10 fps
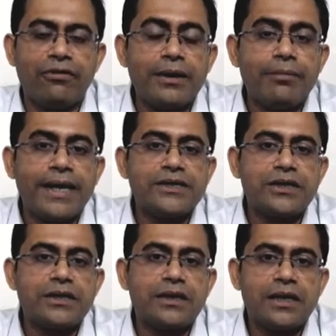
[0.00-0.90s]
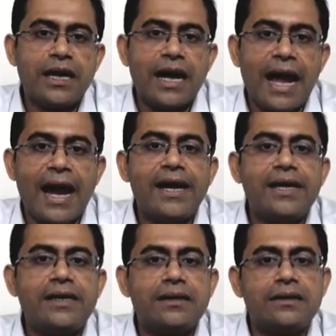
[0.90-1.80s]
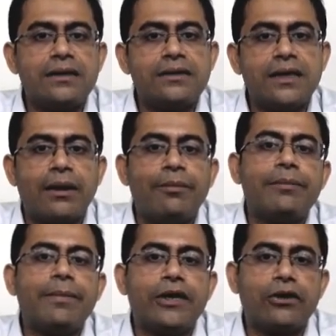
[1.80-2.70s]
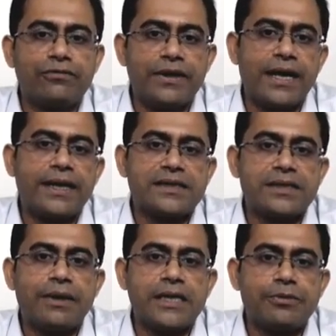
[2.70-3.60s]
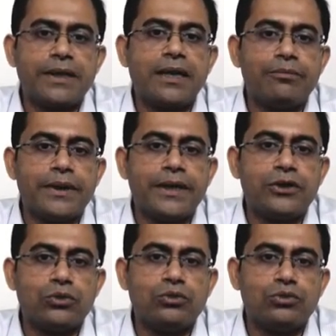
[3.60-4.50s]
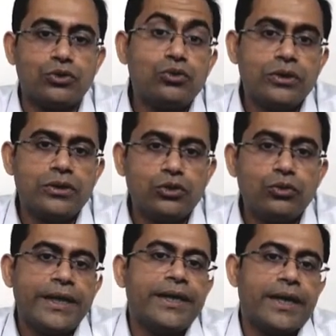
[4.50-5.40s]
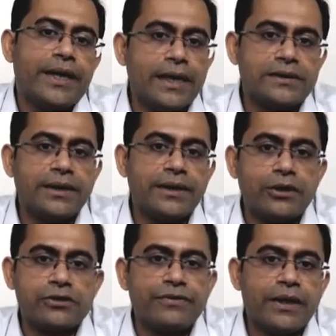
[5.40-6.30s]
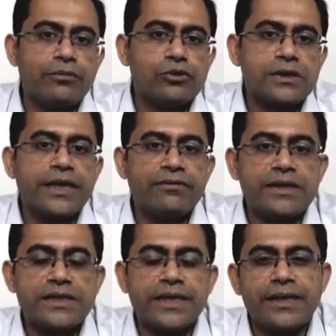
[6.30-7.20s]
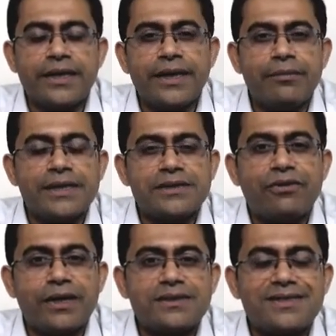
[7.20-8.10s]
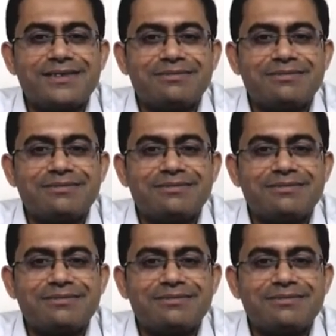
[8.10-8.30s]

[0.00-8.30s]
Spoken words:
fund manager, and the commitment of that asset management company to India, let's say, because we are mostly investing in India-based funds.